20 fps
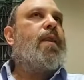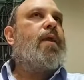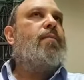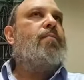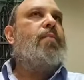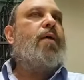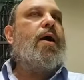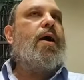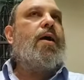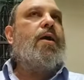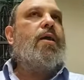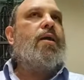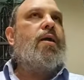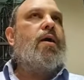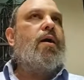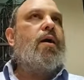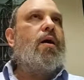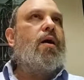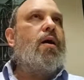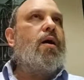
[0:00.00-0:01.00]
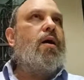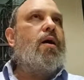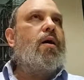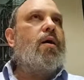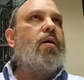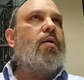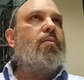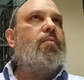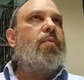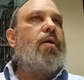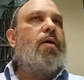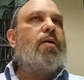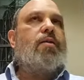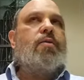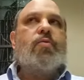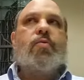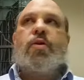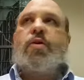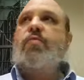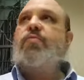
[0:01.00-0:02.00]
by uh, by
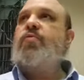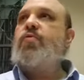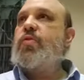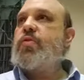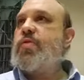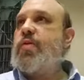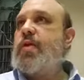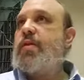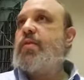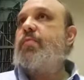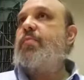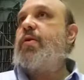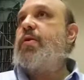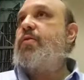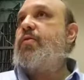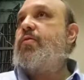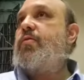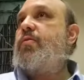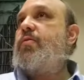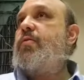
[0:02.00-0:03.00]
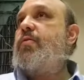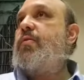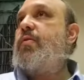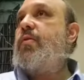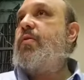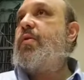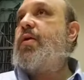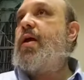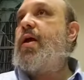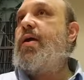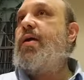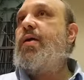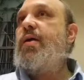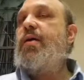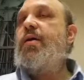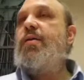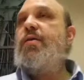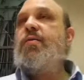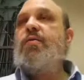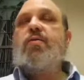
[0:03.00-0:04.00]
24 centimeters. Okay,
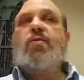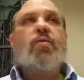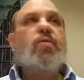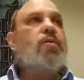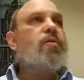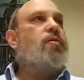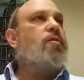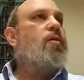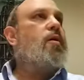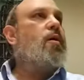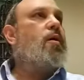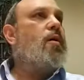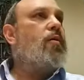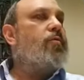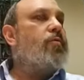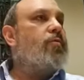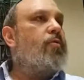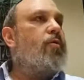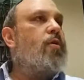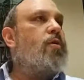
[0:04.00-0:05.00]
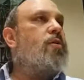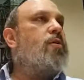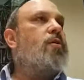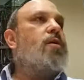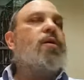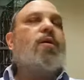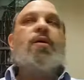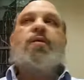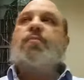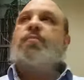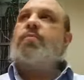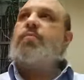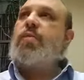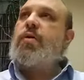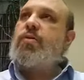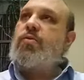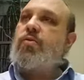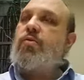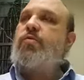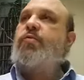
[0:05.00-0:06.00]
so it's a, a, foot,
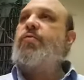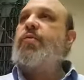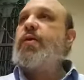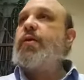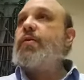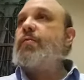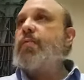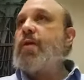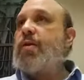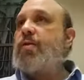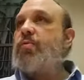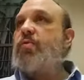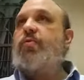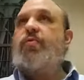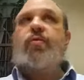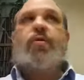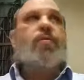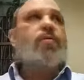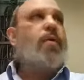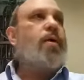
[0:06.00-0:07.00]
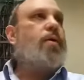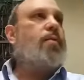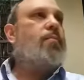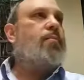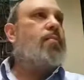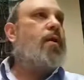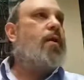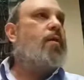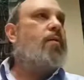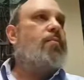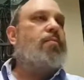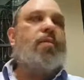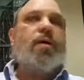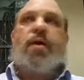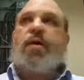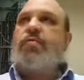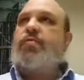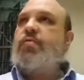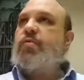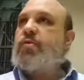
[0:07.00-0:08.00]
but two feet by two feet by by
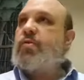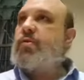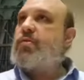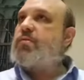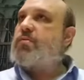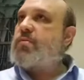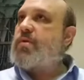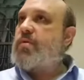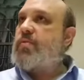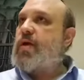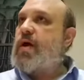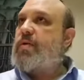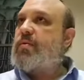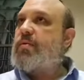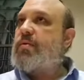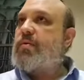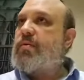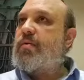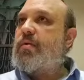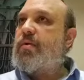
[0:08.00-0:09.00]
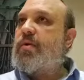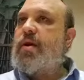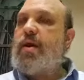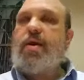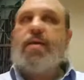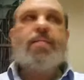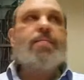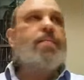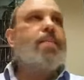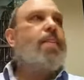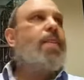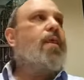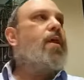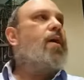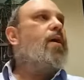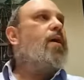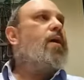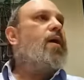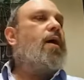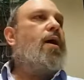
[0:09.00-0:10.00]
by a foot around. Okay,
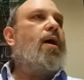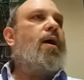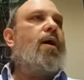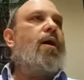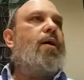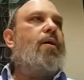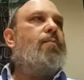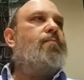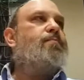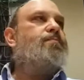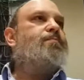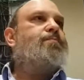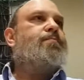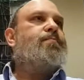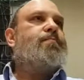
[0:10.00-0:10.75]
um,